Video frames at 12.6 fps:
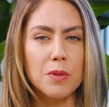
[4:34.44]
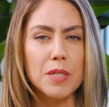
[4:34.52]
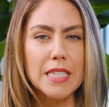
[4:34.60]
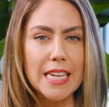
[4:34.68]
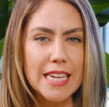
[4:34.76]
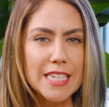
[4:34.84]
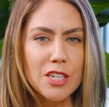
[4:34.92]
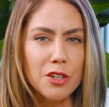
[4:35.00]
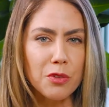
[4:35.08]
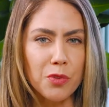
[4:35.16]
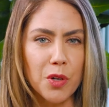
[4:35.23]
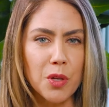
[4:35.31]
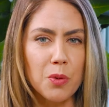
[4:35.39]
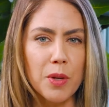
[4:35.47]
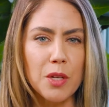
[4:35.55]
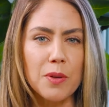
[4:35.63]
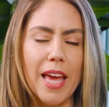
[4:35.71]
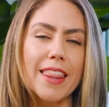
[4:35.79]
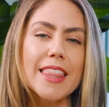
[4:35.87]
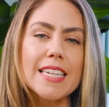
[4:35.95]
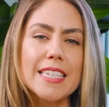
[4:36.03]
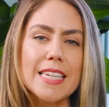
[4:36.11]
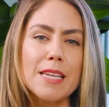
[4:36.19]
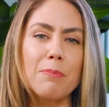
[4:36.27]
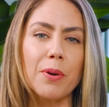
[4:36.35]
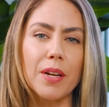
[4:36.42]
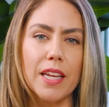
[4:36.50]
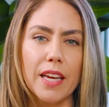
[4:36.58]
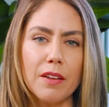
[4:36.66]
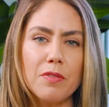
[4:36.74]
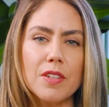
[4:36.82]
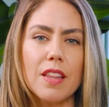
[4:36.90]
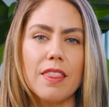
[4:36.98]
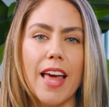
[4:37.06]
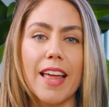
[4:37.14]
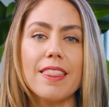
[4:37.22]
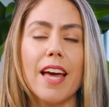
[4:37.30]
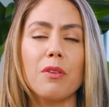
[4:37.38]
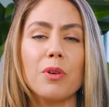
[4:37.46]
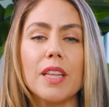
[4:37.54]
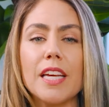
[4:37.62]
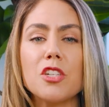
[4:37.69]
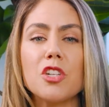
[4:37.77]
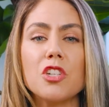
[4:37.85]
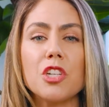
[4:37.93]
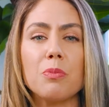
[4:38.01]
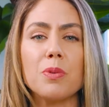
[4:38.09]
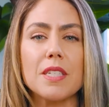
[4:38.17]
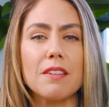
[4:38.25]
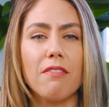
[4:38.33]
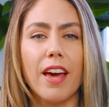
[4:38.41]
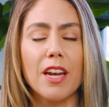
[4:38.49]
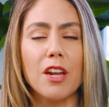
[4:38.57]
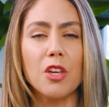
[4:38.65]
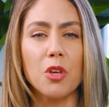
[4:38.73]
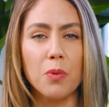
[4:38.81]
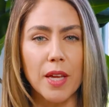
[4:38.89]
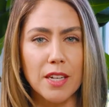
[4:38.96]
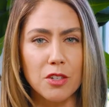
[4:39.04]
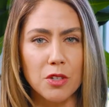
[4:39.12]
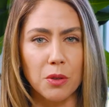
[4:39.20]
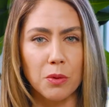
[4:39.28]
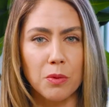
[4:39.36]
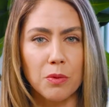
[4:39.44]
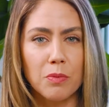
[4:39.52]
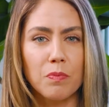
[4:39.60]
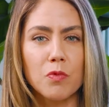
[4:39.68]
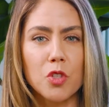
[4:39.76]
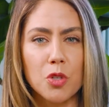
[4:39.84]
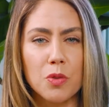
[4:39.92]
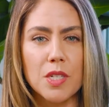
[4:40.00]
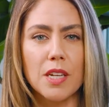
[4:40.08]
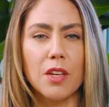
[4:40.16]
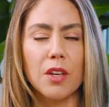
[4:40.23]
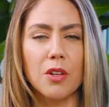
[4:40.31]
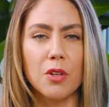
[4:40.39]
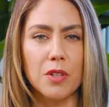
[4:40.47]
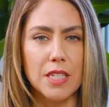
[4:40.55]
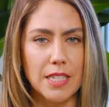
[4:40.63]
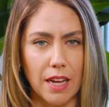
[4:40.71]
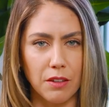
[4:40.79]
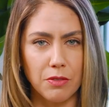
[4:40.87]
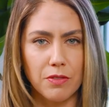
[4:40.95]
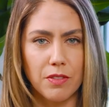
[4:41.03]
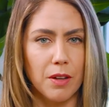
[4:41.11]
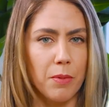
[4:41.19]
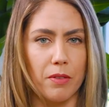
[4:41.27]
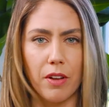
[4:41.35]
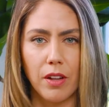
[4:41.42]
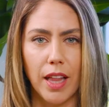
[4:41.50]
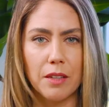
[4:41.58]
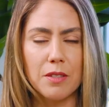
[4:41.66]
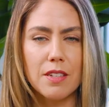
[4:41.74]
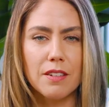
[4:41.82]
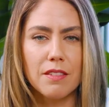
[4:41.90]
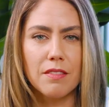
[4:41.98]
so it's easier for you when you get the deeper gift that relationship was inviting you into, choosing yourself above all else.